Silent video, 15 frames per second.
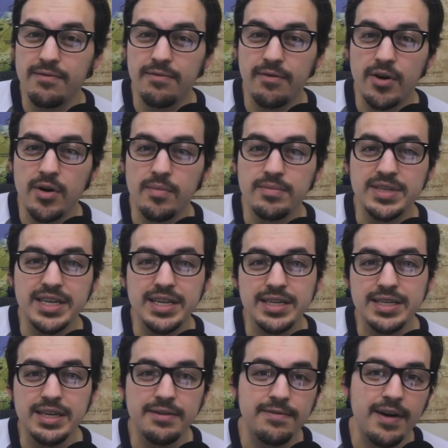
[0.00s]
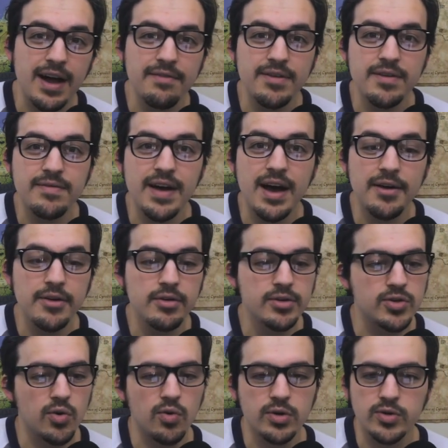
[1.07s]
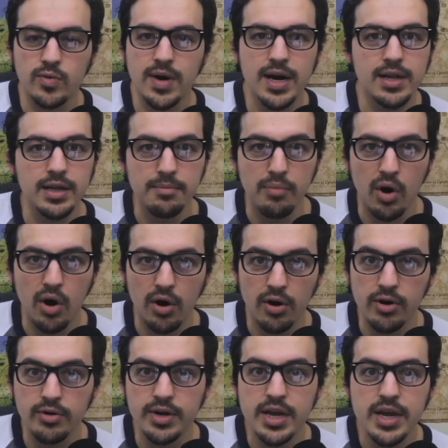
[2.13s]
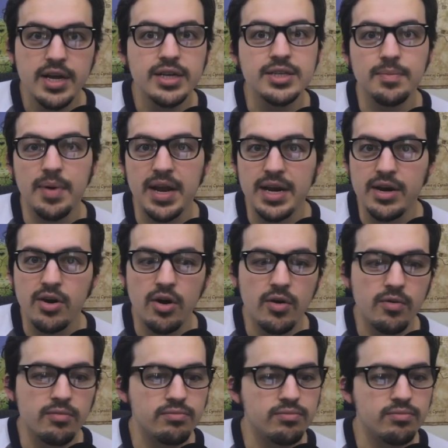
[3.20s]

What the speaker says: from D&D 5e values or directly borrowed, depending on,